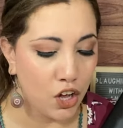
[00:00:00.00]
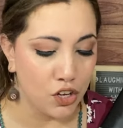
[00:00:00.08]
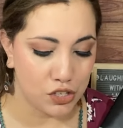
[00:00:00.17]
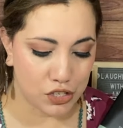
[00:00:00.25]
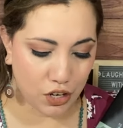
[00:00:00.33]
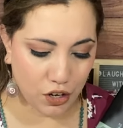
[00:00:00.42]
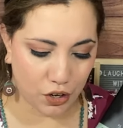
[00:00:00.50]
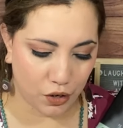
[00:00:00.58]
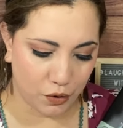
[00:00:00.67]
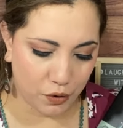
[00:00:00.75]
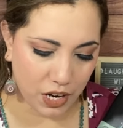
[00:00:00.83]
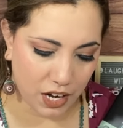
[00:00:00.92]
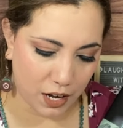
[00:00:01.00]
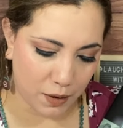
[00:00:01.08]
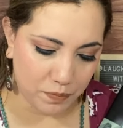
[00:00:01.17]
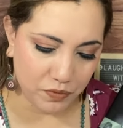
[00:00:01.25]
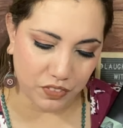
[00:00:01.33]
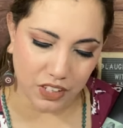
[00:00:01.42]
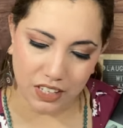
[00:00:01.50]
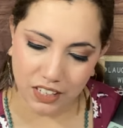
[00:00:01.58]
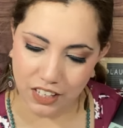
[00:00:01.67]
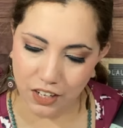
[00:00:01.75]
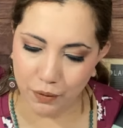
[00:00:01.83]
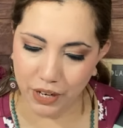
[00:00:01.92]
So
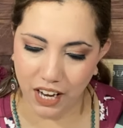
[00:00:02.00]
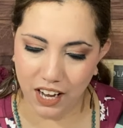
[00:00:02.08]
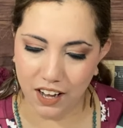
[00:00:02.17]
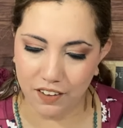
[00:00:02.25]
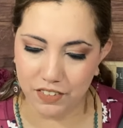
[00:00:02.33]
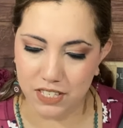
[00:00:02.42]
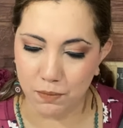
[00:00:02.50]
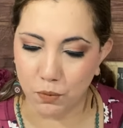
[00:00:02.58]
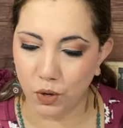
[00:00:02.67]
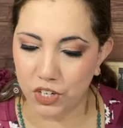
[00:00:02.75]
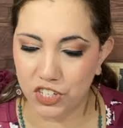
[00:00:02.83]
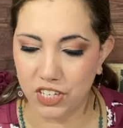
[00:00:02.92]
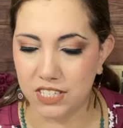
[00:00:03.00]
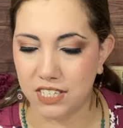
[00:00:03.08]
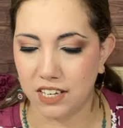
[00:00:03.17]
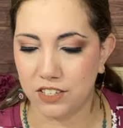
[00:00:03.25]
here we have some questions,